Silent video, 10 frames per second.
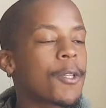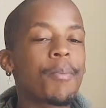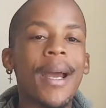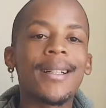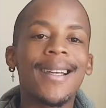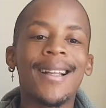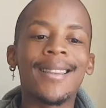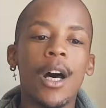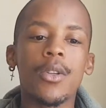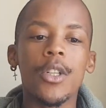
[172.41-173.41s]
spend
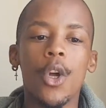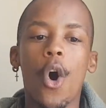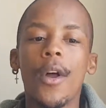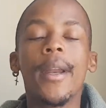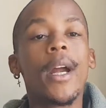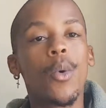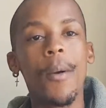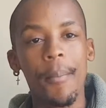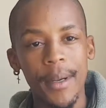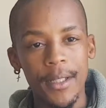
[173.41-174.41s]
10,000 on
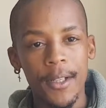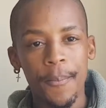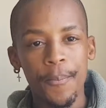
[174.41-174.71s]
equipment.